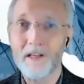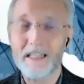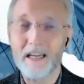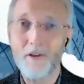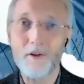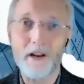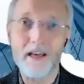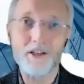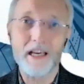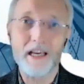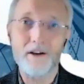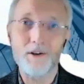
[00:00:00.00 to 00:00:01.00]
out to other
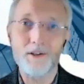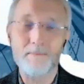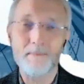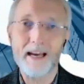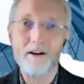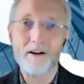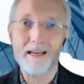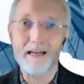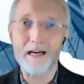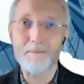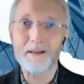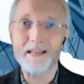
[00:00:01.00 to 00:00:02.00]
educators in
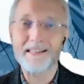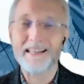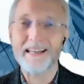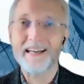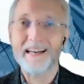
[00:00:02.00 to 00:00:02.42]
macroeconomics,